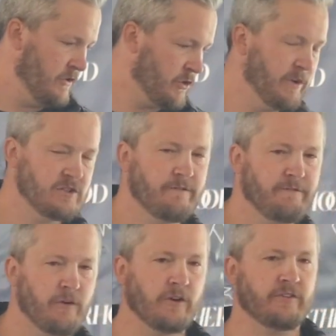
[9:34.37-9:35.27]
So we should
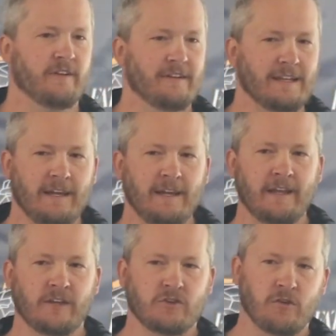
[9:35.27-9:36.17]
first
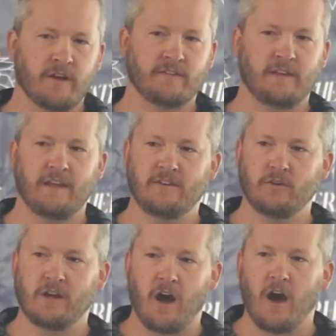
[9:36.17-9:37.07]
lean and trust
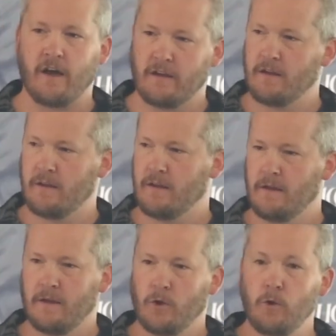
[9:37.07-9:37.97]
into God,
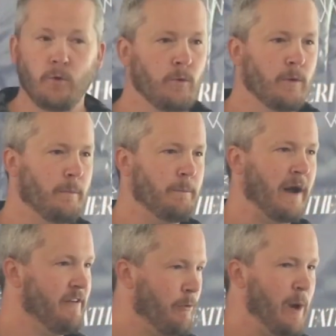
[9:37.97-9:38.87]
who,
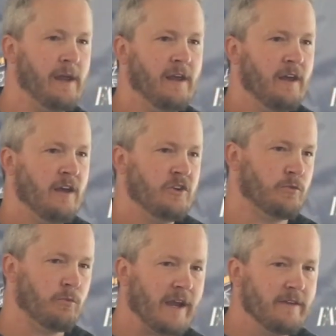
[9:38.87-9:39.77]
by the way,
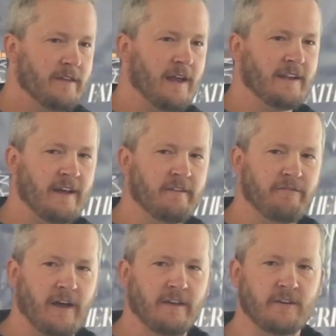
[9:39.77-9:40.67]
directly
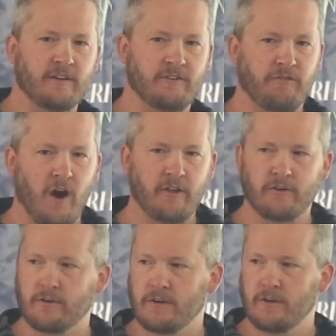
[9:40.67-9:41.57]
identifies as
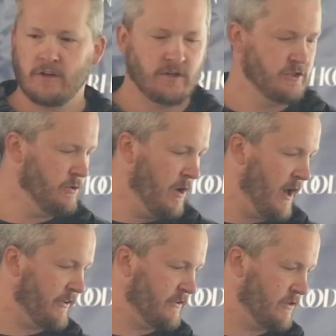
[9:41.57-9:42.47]
Father to
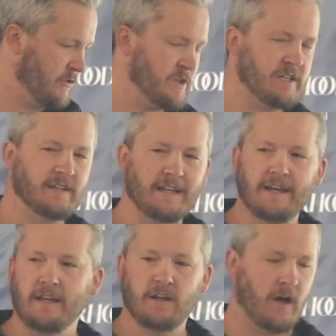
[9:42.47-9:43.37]
us. So we should
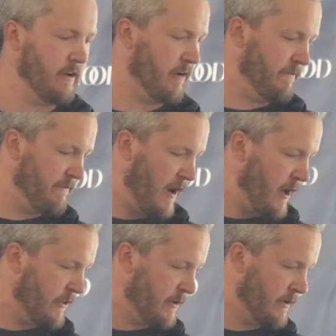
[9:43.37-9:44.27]
lean on our
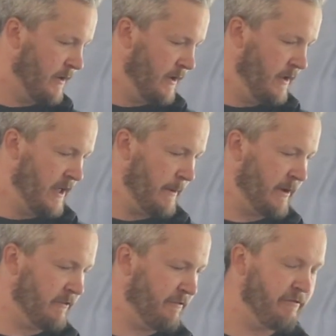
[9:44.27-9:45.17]
Father
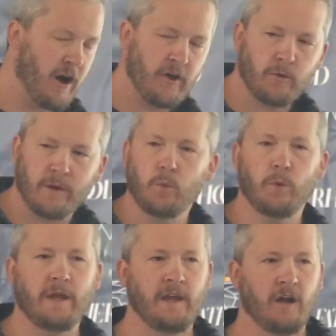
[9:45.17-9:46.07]
about the
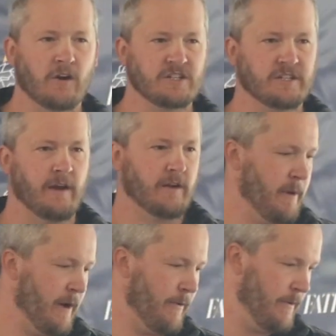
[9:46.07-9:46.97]
fathering we are scared
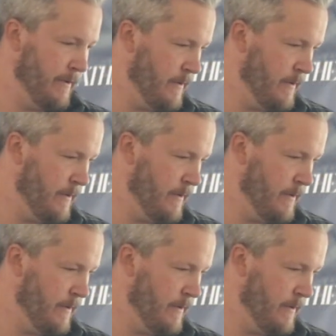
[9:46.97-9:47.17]
about.